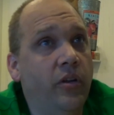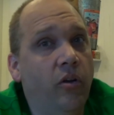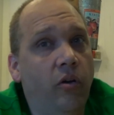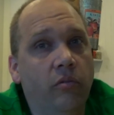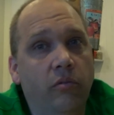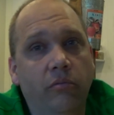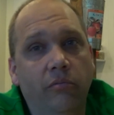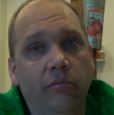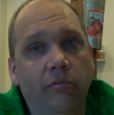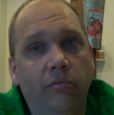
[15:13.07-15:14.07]

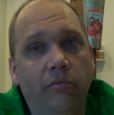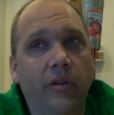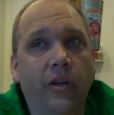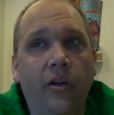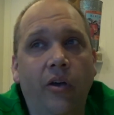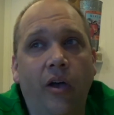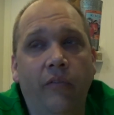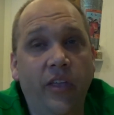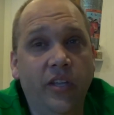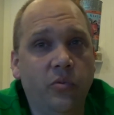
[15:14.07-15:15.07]

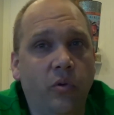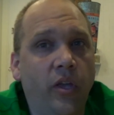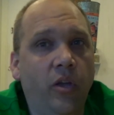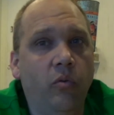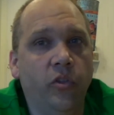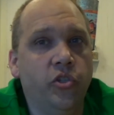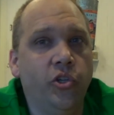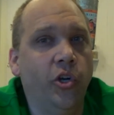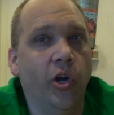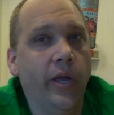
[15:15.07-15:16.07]
of this will equal the
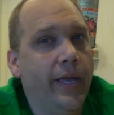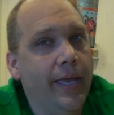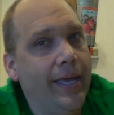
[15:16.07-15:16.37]
sugar.